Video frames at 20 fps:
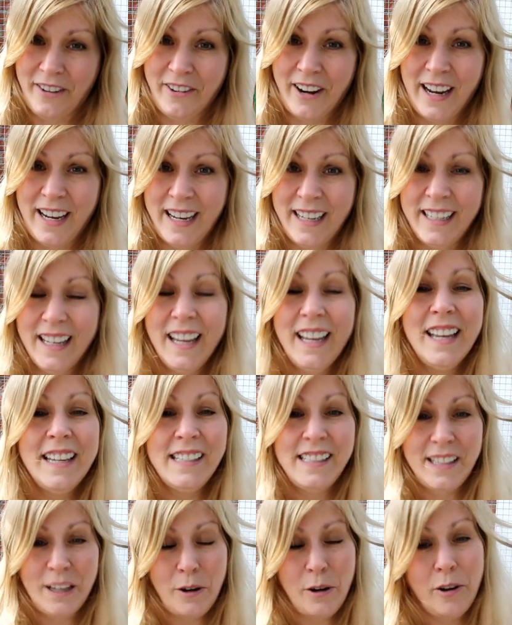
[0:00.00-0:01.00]
All right,
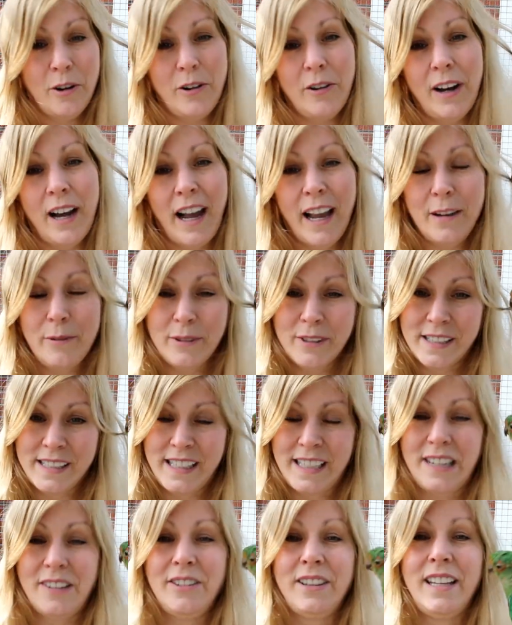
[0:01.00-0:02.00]
so I will
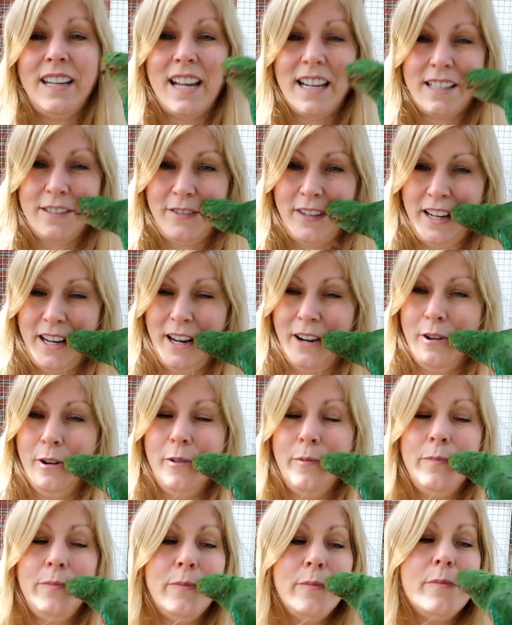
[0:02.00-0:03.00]
see you in the next video.